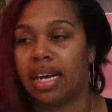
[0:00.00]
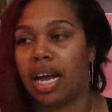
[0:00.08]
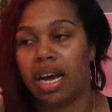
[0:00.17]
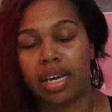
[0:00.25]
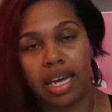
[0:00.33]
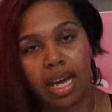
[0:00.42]
Like
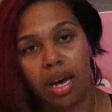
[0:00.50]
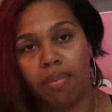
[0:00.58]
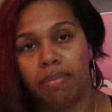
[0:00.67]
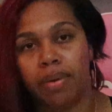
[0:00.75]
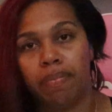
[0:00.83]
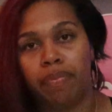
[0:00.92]
I
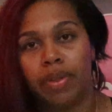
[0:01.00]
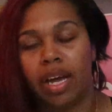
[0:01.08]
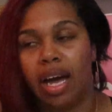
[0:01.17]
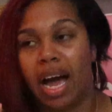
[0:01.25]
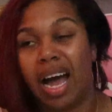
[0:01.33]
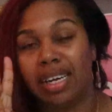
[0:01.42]
kept,
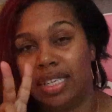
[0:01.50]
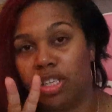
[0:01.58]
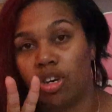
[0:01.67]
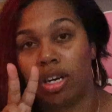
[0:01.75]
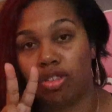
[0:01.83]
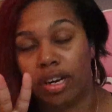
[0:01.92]
I
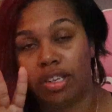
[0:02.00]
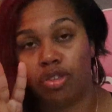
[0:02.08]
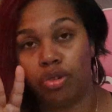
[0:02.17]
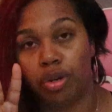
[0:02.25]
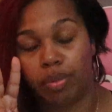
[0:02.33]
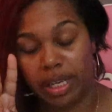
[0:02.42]
did, I tried to
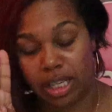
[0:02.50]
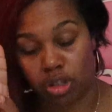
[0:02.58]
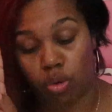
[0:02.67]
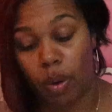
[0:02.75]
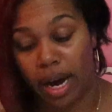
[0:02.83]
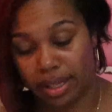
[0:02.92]
do your reading
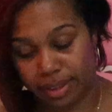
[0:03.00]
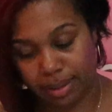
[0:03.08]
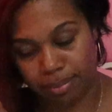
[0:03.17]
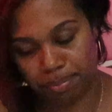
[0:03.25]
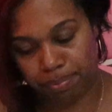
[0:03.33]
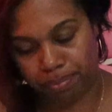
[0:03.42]
twice.